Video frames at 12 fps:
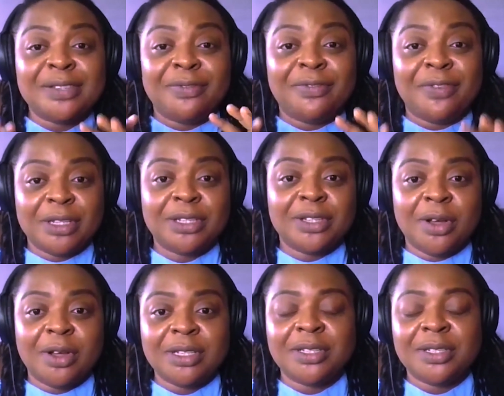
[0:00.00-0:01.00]
has forced
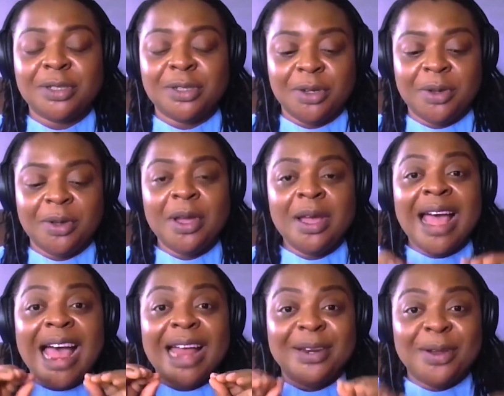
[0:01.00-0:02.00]
us to
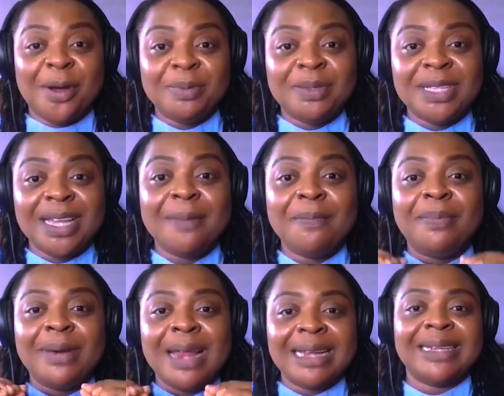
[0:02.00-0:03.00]
adopt a
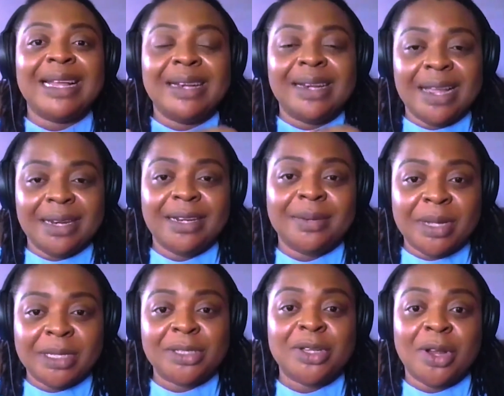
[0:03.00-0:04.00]
blended learning
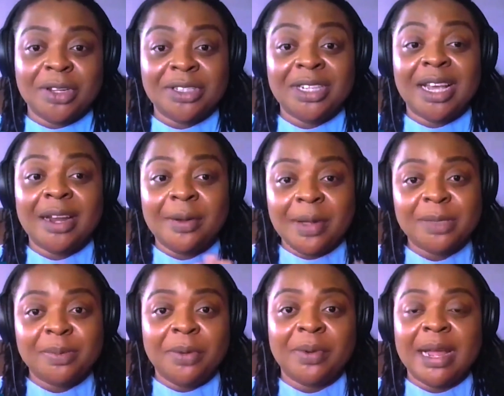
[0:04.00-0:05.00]
methodology, and I'll
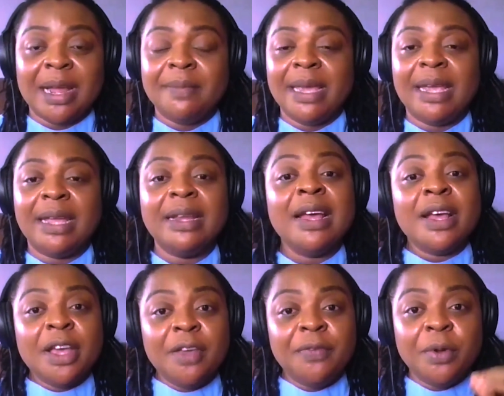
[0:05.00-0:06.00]
explain what I mean.
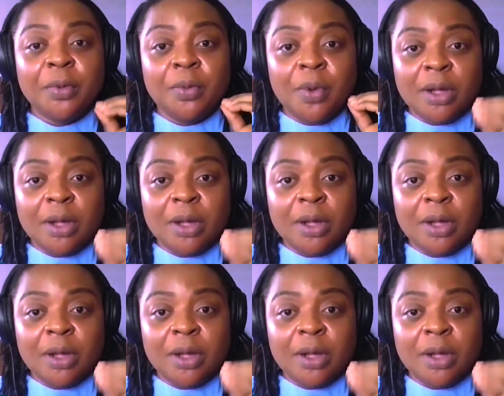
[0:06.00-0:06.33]
If you